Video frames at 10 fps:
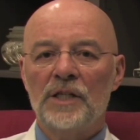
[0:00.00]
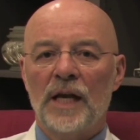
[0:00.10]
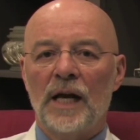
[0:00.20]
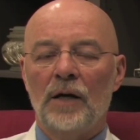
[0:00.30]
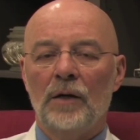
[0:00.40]

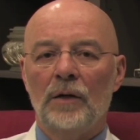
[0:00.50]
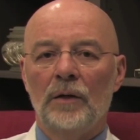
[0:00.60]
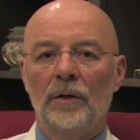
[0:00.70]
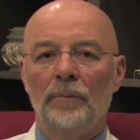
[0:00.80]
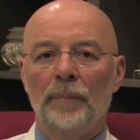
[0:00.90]
our
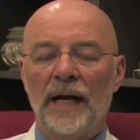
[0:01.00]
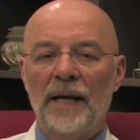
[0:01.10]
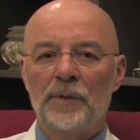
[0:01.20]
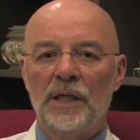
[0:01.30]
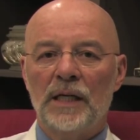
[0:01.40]

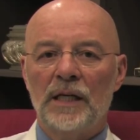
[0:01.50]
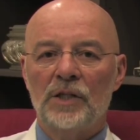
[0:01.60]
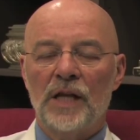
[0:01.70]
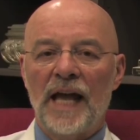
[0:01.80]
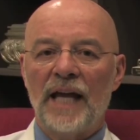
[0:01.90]
biopsy
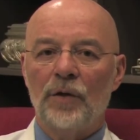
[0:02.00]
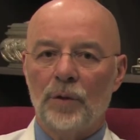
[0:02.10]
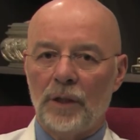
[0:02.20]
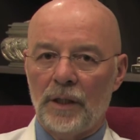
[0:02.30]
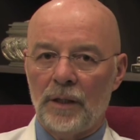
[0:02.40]
needles
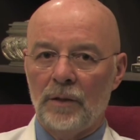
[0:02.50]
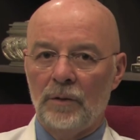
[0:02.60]
accurately